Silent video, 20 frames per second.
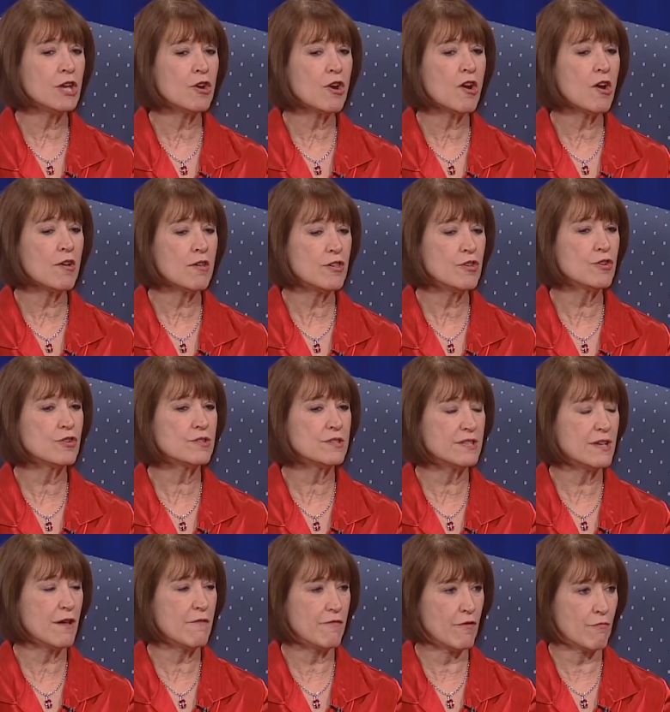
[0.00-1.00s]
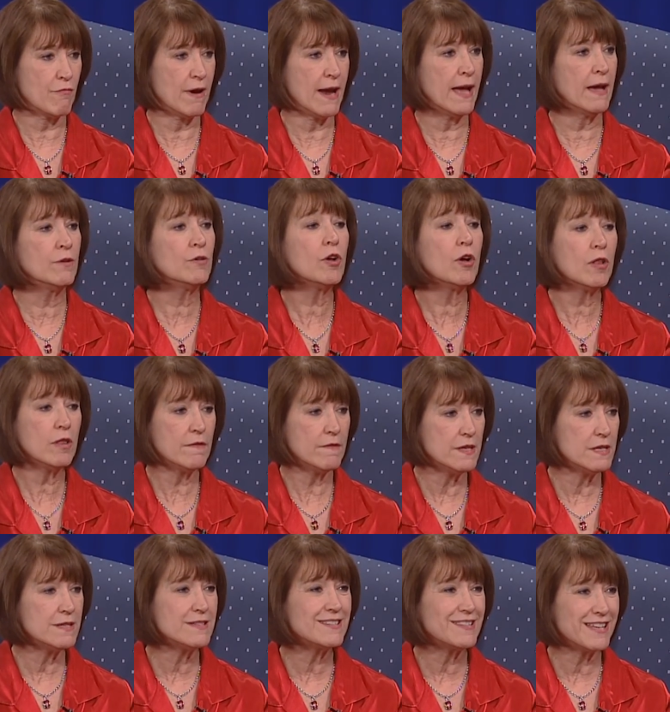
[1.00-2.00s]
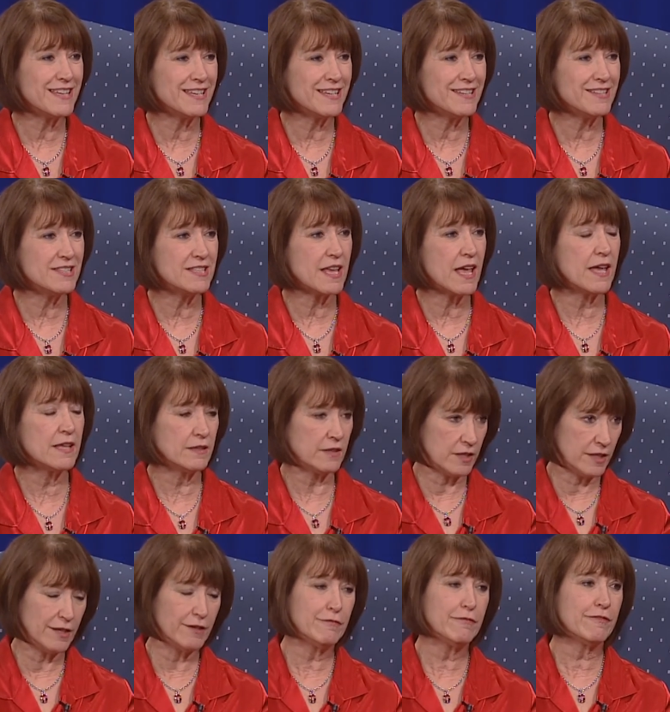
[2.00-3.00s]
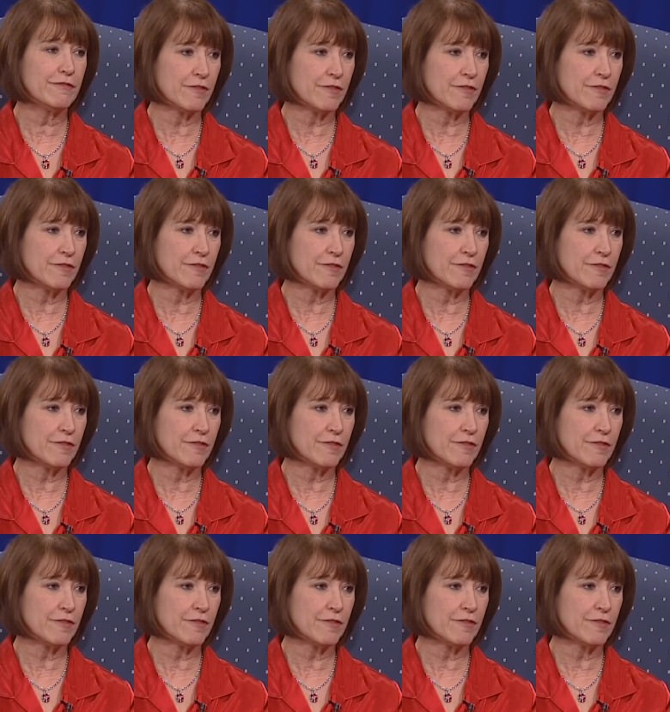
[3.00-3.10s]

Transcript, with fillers: your yourself around all of these things and live